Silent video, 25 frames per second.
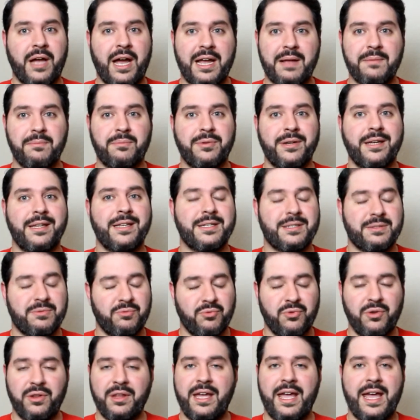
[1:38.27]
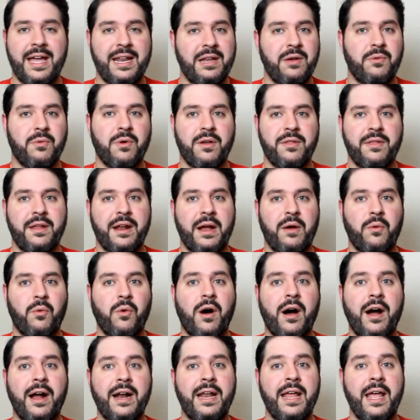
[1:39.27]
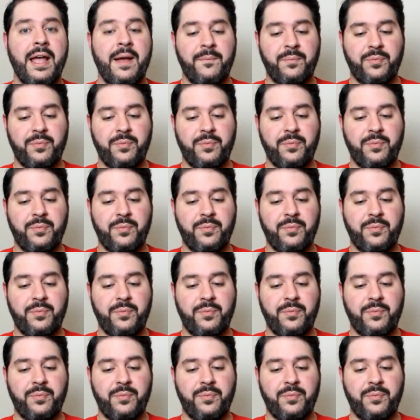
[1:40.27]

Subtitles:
I can play this really anywhere that I want.